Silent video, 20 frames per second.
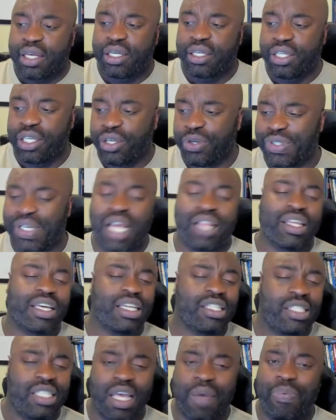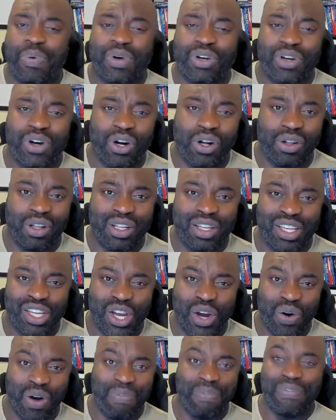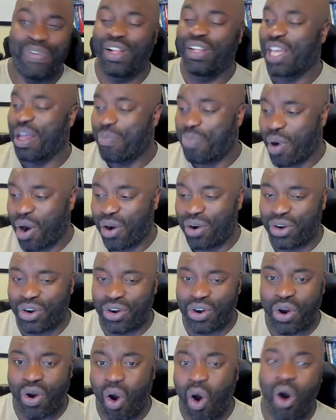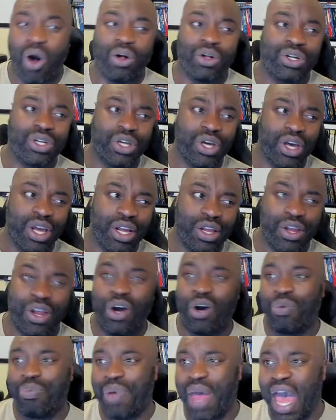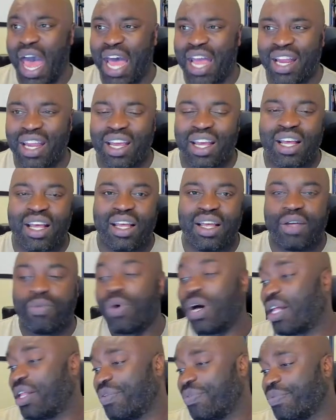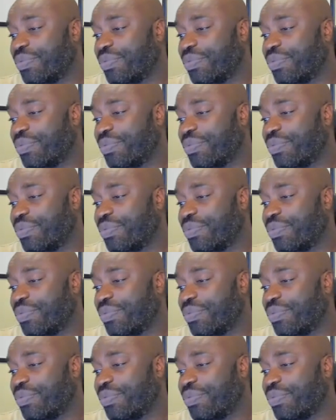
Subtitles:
you sound like a typical, affiliate partner, all good, no bad. Well,